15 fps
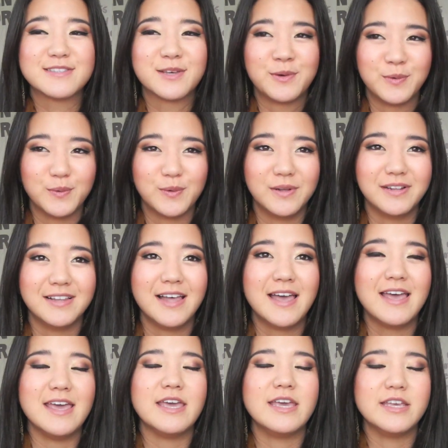school
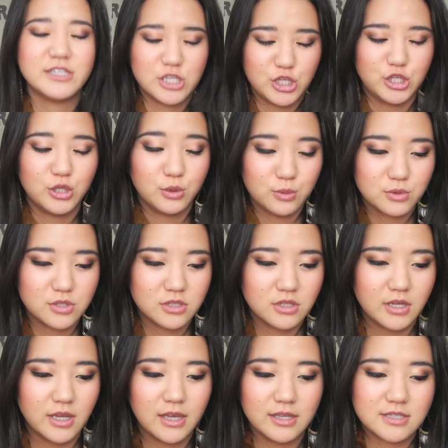is huge.
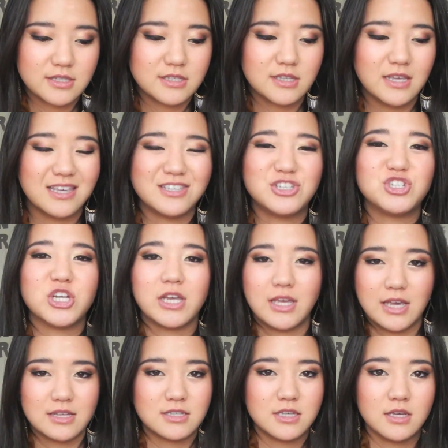It's it's
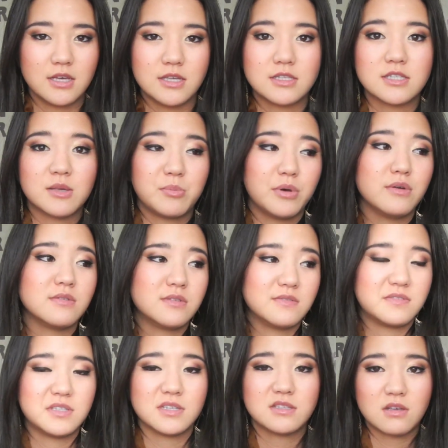gigantic. It's composed
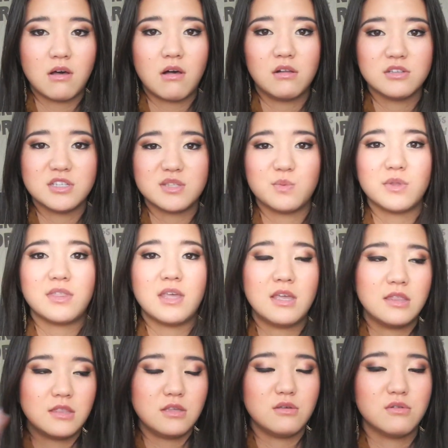of six colleges
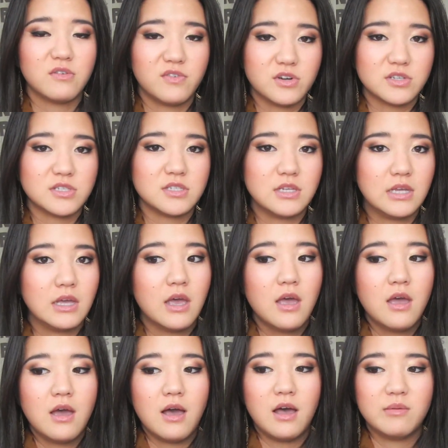within the university,
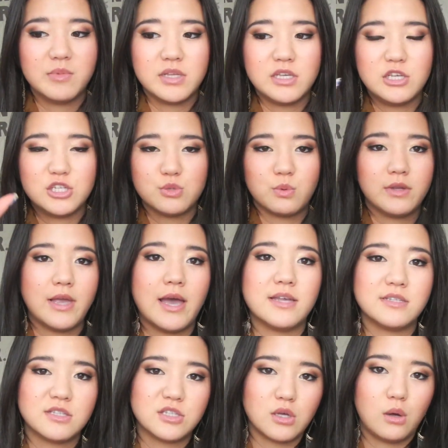um, and each one
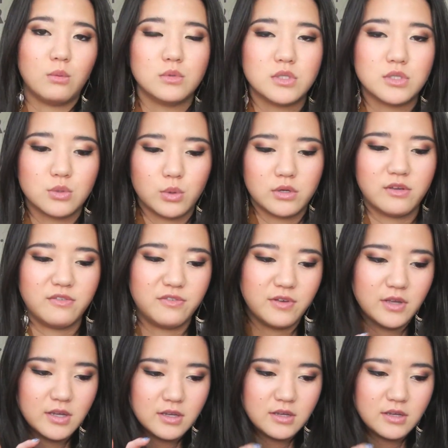has its own sort of